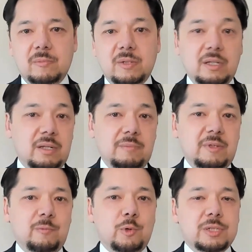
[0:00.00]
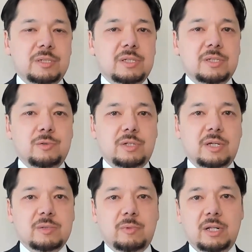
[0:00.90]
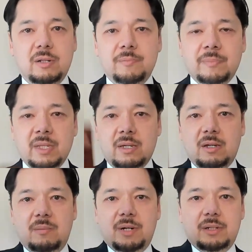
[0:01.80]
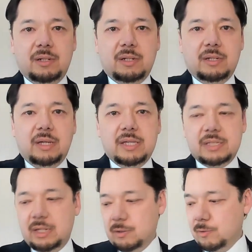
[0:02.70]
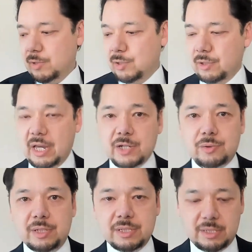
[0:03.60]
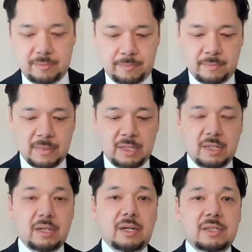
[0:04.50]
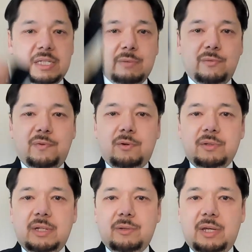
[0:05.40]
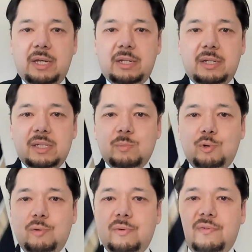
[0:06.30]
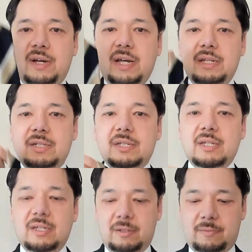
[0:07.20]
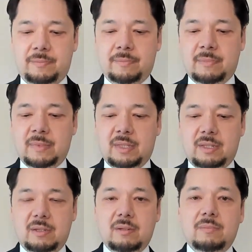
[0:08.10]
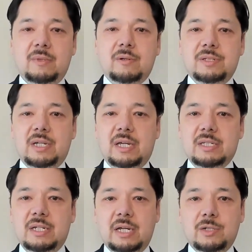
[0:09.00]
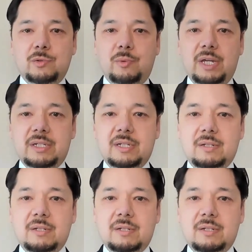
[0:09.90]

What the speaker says: It works in a suit as well, but has that greater casualness. The 7-fold, on the other hand, is more refined because it has that extra weight.